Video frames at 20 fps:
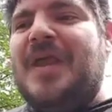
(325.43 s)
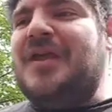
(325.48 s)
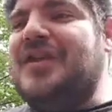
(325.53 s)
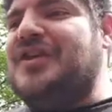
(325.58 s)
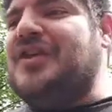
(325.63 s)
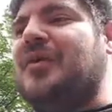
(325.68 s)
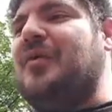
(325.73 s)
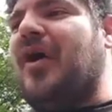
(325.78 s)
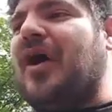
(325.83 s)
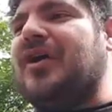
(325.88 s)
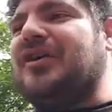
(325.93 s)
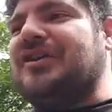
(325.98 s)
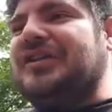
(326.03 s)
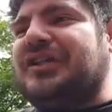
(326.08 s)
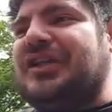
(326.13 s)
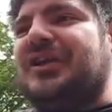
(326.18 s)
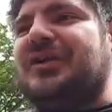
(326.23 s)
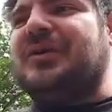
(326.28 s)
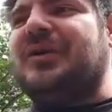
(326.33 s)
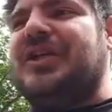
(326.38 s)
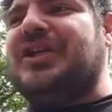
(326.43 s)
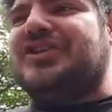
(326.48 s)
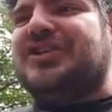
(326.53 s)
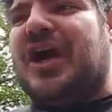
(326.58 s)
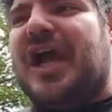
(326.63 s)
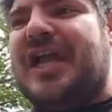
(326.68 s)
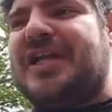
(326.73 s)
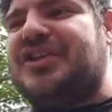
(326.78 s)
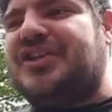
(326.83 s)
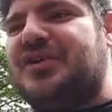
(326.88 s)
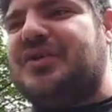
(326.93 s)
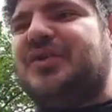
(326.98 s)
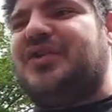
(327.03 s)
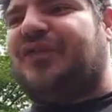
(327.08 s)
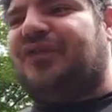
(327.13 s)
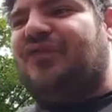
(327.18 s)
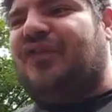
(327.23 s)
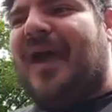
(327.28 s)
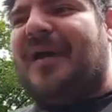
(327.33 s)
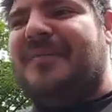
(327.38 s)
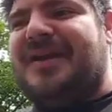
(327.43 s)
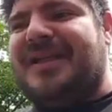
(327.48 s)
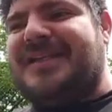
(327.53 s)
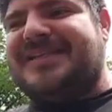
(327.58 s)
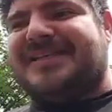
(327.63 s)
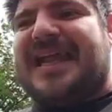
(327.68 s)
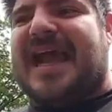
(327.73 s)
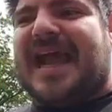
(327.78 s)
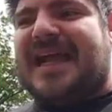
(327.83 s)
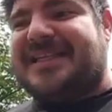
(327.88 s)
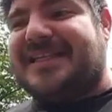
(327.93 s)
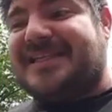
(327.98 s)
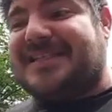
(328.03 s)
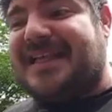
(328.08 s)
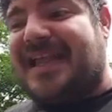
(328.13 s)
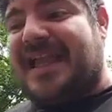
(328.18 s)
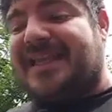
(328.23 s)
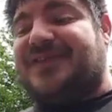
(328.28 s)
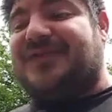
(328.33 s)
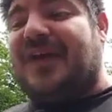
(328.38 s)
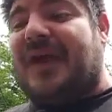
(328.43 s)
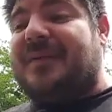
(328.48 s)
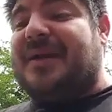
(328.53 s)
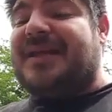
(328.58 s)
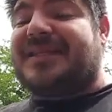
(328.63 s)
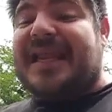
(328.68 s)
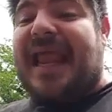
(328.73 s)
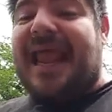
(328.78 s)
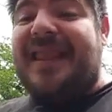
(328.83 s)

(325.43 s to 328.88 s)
You are literally trying to use feminist tactics against feminists,